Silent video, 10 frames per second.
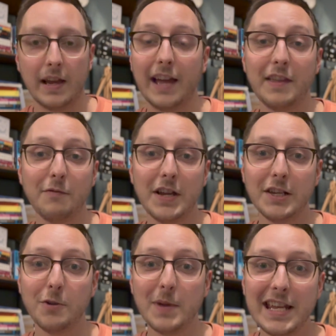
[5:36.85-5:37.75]
And they find
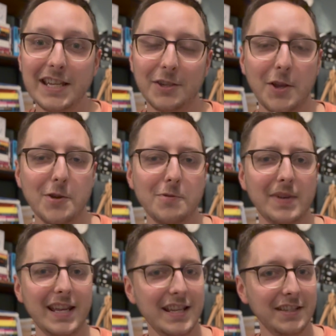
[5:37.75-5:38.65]
Louise, who
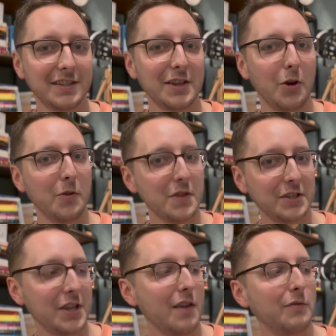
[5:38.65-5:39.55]
is on the
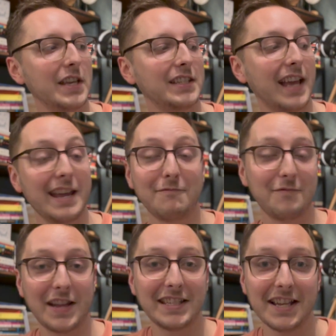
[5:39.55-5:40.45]
surface a
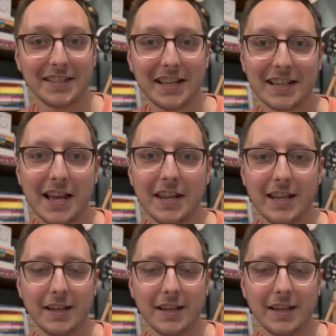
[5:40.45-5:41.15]
fantastic nanny.